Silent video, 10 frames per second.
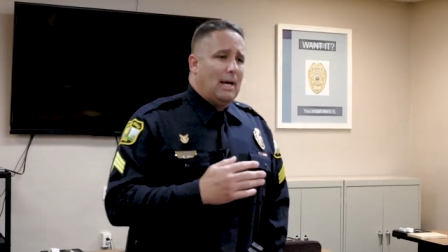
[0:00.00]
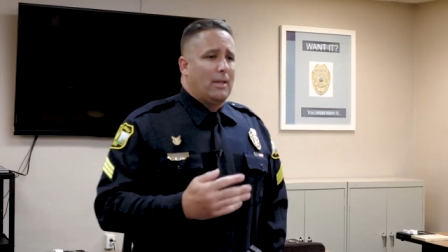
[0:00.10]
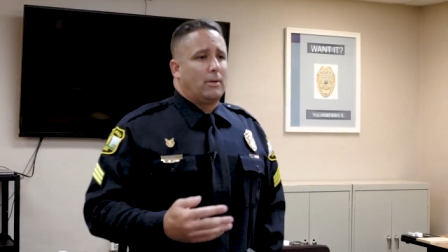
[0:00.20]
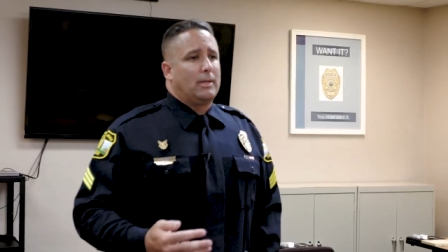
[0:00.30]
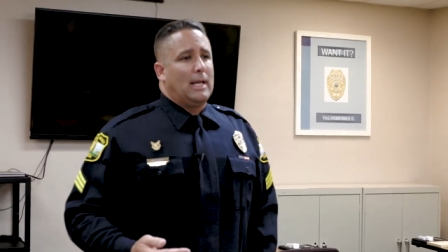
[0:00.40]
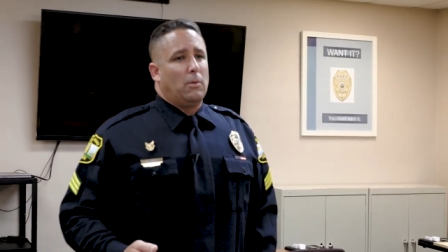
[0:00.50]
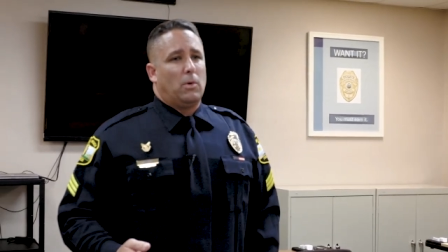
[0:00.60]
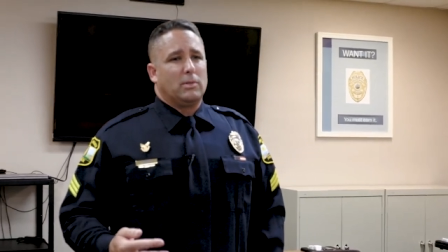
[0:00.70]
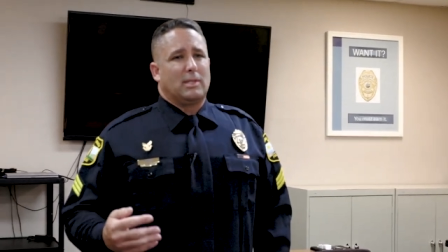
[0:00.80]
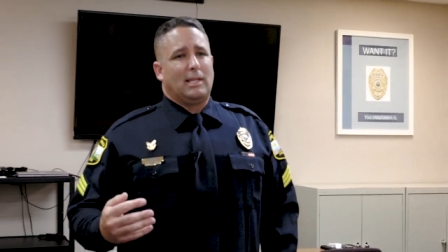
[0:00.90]
how their day
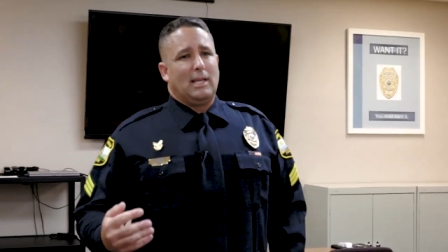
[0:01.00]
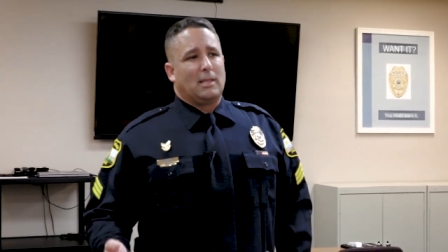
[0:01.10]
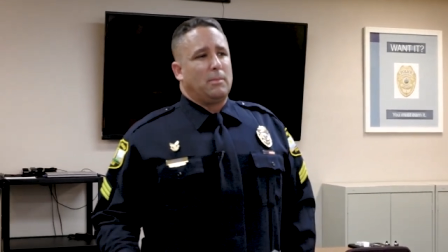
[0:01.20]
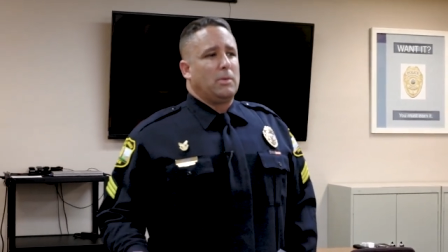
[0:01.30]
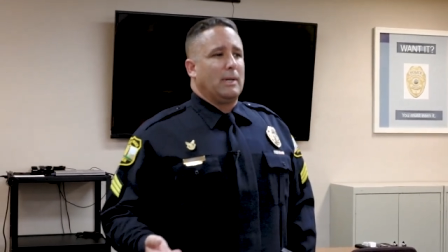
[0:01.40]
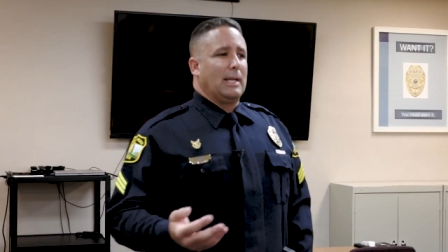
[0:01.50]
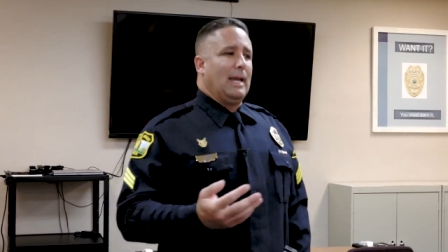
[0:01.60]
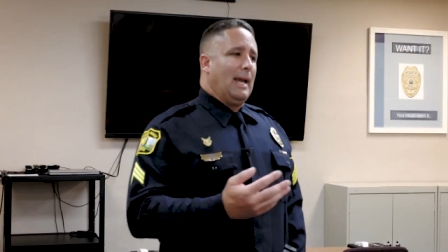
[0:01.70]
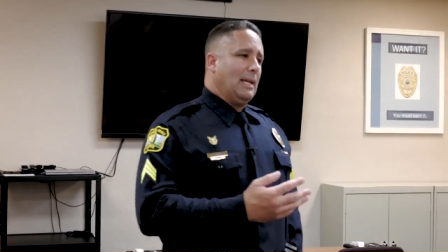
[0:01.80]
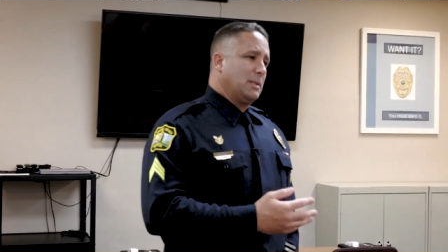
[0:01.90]
was, get them to
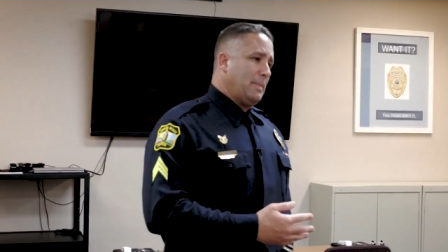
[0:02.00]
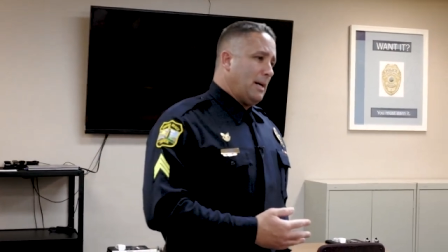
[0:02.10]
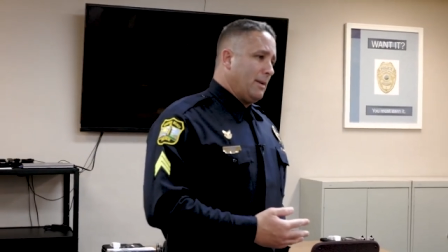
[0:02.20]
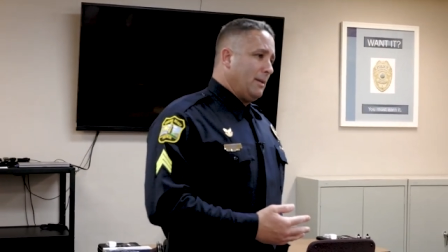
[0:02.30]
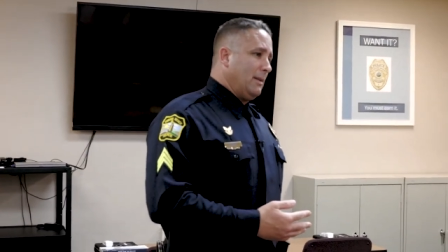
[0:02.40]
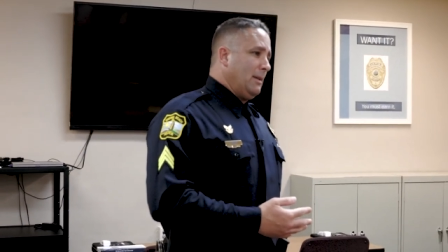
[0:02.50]
engage about it.